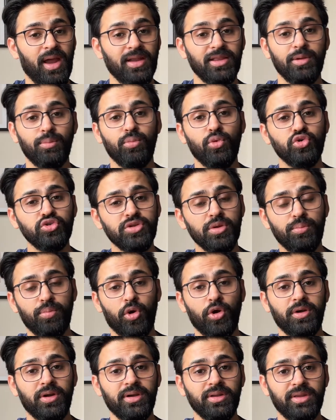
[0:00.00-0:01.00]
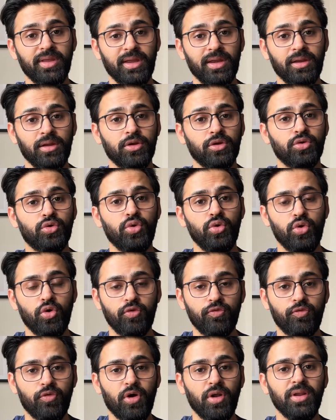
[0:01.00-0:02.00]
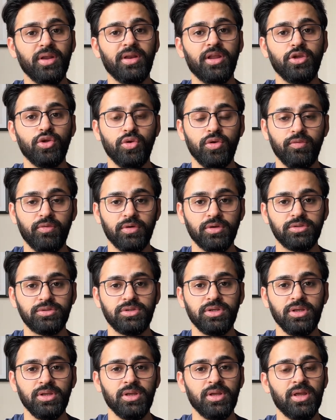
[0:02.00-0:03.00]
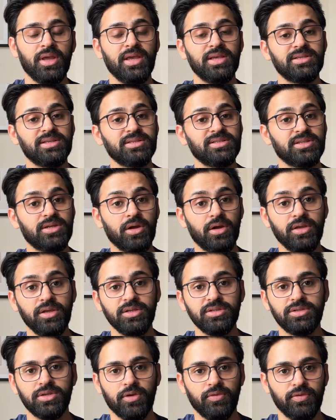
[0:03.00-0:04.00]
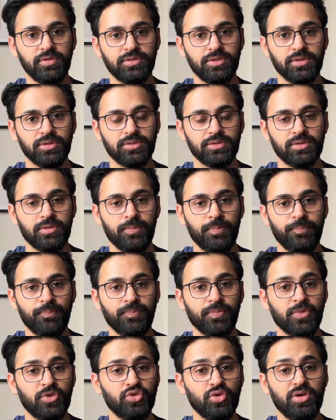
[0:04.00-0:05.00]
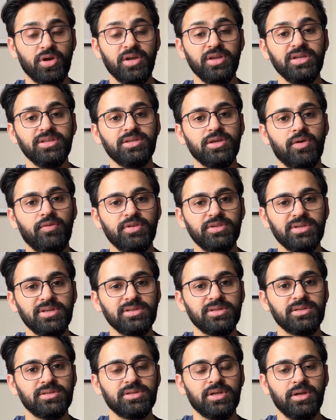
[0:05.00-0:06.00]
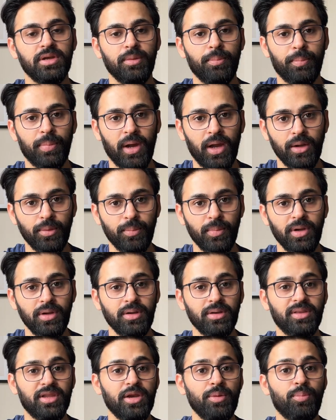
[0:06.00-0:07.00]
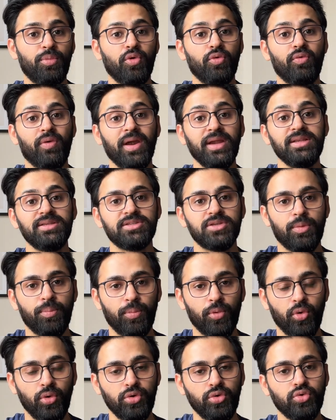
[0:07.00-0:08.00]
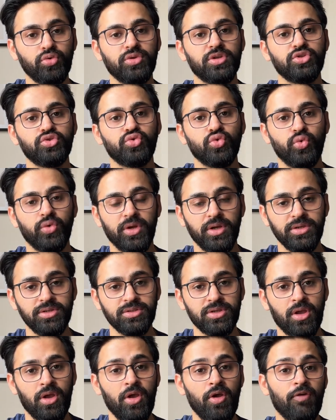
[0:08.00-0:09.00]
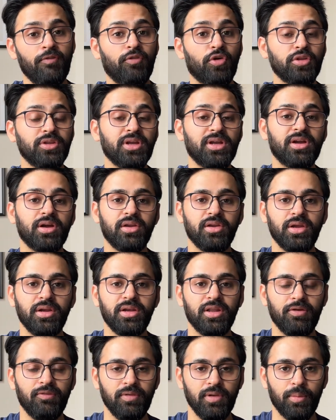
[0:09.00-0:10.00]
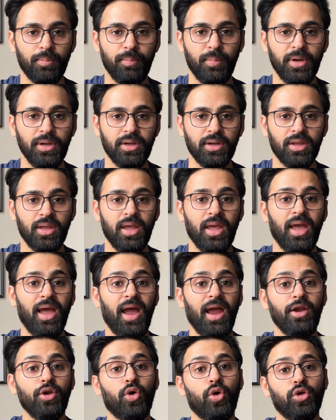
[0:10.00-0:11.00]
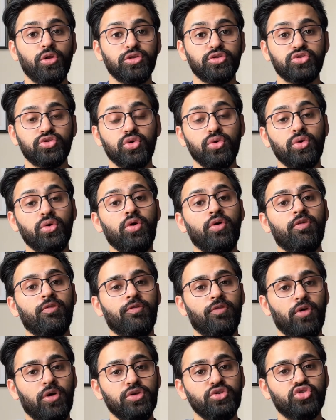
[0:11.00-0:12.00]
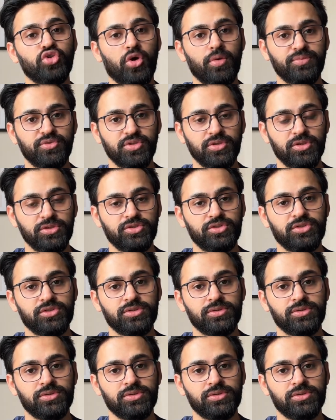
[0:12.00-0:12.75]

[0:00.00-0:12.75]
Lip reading: and the most important thing to look for in a university is its career services. So career services is a department that provides support to the students for their career development and also for job search.